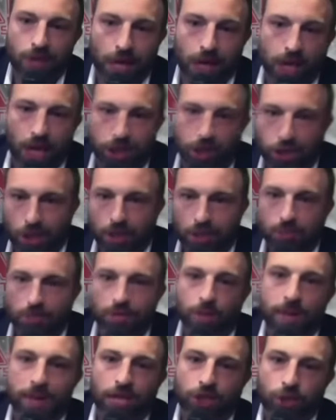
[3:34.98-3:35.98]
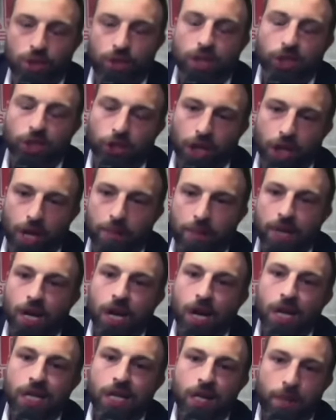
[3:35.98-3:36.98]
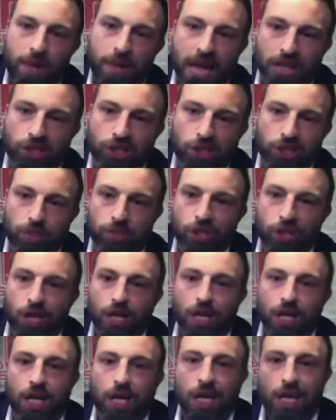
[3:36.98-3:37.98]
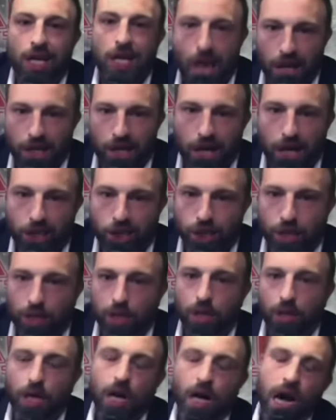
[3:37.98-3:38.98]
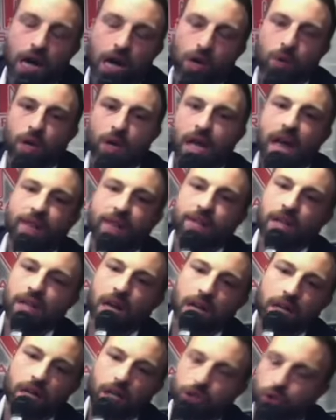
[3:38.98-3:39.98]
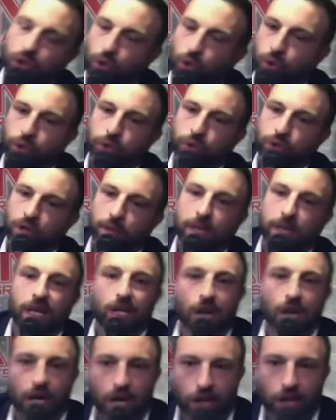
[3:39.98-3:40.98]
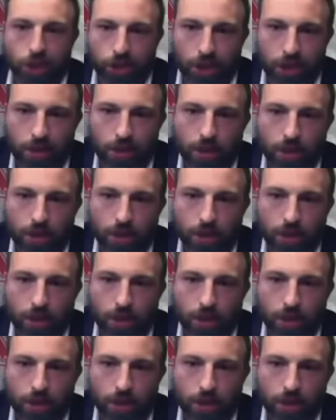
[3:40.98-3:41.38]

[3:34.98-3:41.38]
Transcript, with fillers: knock, knock, Chuck. Let me ask you. Shut up. Let me ask you something, Chuck. Knock, knock, Chuck. I don't want to have a knock, knock joke with you, dumb it. Knock, knock, Chuck.